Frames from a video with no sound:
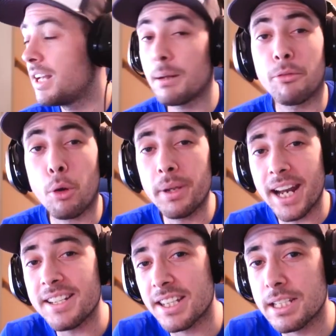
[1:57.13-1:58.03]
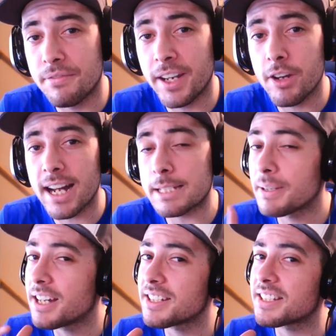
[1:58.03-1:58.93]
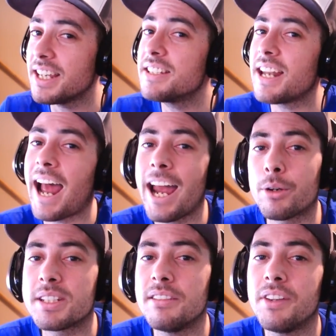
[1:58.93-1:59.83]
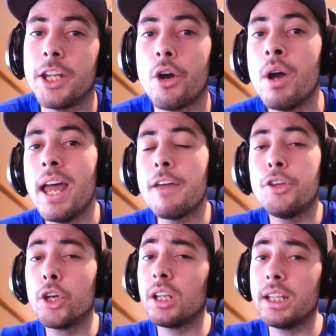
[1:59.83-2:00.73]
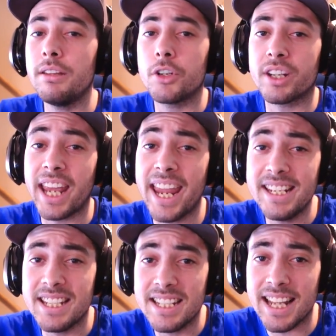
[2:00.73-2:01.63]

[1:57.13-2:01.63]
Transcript: Now, before we get into this video, guys, because this is an accuracy video, if you could leave your KD